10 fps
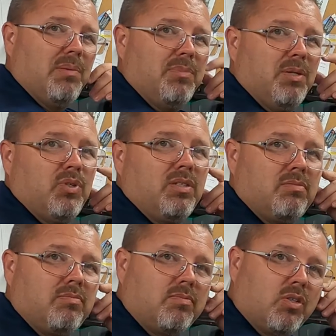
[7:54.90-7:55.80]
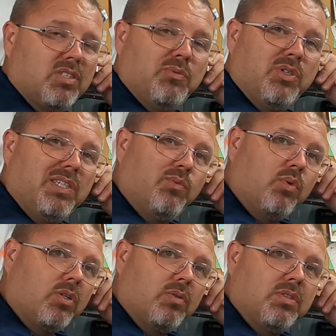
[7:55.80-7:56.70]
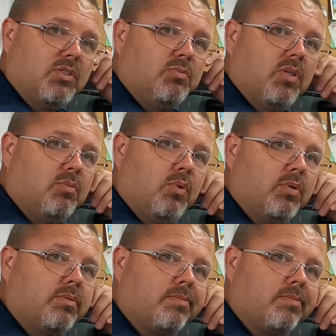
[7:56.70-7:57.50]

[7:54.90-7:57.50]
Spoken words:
memory because it wouldn't even work on this new motherboard.